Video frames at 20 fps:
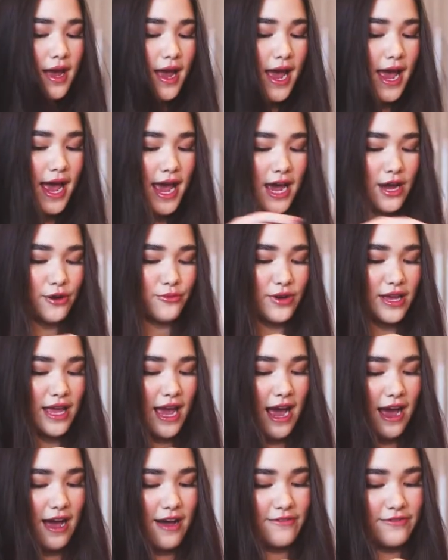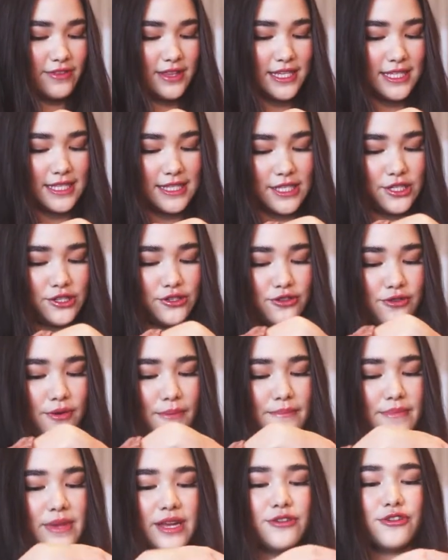And we have this little
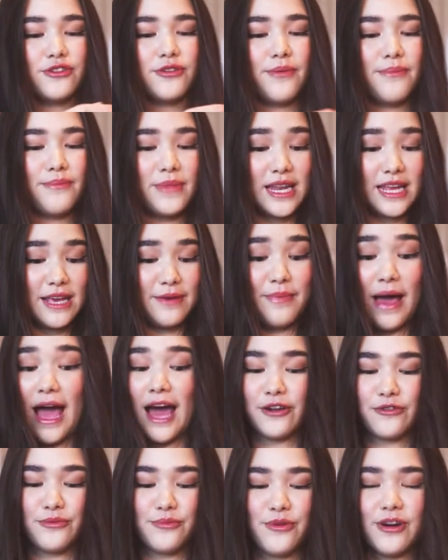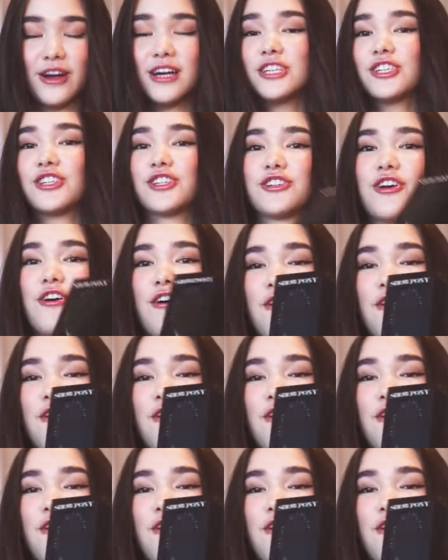mini paddle brush